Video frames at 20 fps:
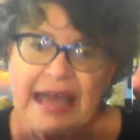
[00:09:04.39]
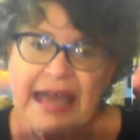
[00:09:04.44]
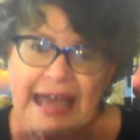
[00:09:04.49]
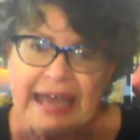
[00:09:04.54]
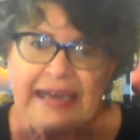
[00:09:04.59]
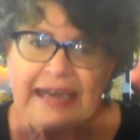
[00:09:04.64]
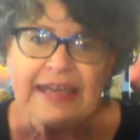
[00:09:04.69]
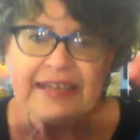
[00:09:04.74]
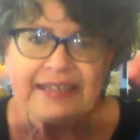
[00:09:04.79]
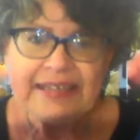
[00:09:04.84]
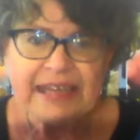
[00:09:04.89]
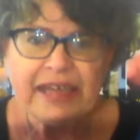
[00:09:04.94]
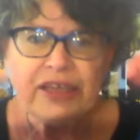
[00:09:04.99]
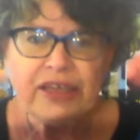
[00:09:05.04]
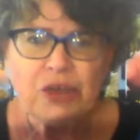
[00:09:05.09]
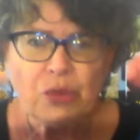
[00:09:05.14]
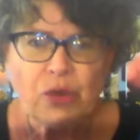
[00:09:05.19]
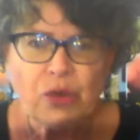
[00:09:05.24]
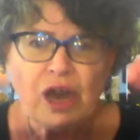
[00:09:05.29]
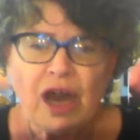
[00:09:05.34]
And I tell
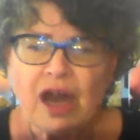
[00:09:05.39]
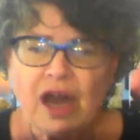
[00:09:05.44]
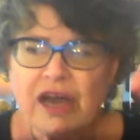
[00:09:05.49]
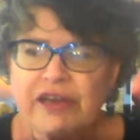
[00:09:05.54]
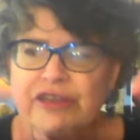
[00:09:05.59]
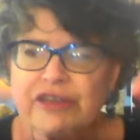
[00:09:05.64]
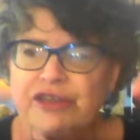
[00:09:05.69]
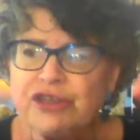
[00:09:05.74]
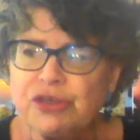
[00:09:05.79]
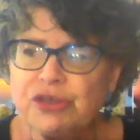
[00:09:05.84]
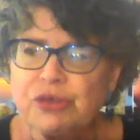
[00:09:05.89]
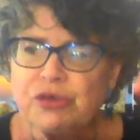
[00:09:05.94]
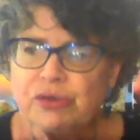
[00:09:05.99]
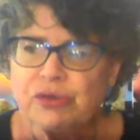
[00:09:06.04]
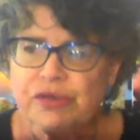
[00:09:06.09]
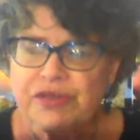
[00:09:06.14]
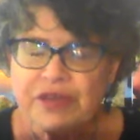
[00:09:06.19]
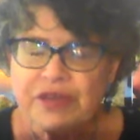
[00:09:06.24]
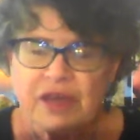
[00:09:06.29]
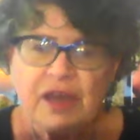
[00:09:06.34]
you a hard
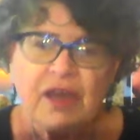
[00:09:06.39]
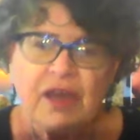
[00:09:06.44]
truth.